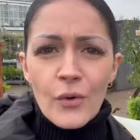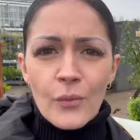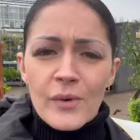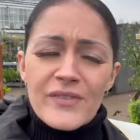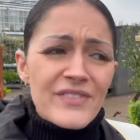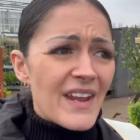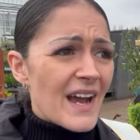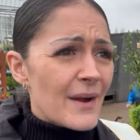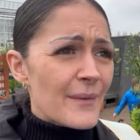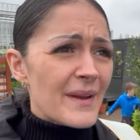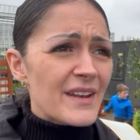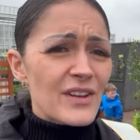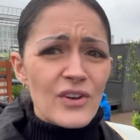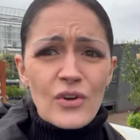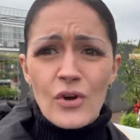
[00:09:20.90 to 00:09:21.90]
We've now
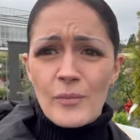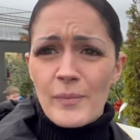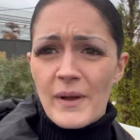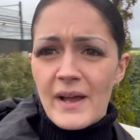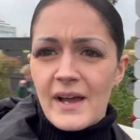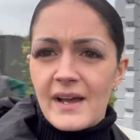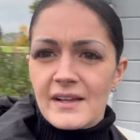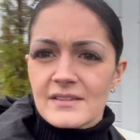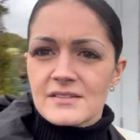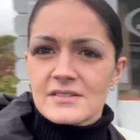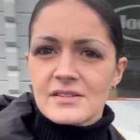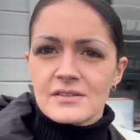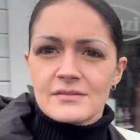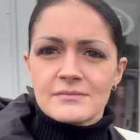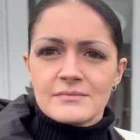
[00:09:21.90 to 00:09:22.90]
ended up at